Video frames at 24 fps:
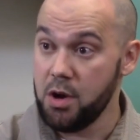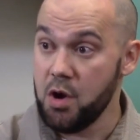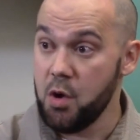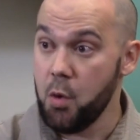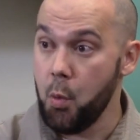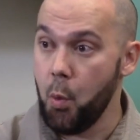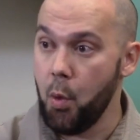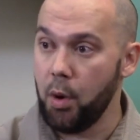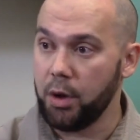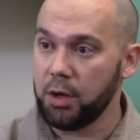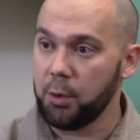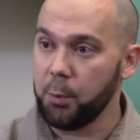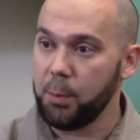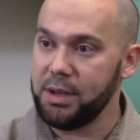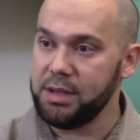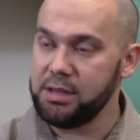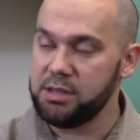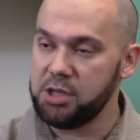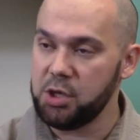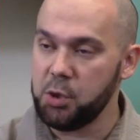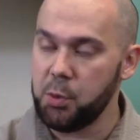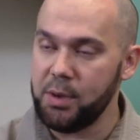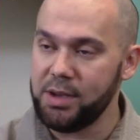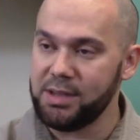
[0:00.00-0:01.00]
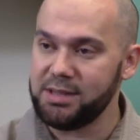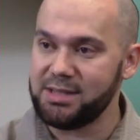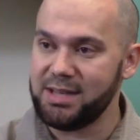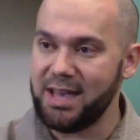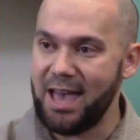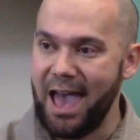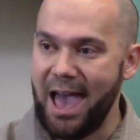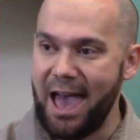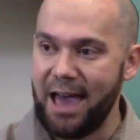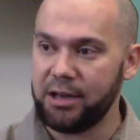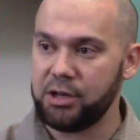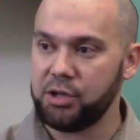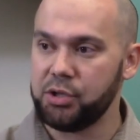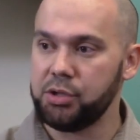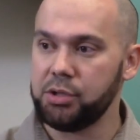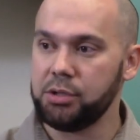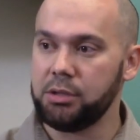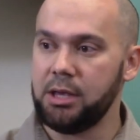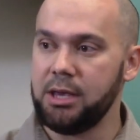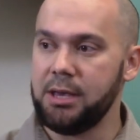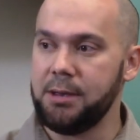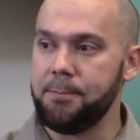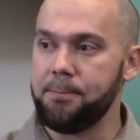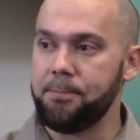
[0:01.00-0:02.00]
What are we doing to
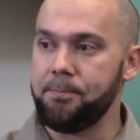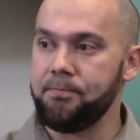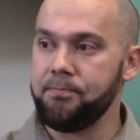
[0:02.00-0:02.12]
actually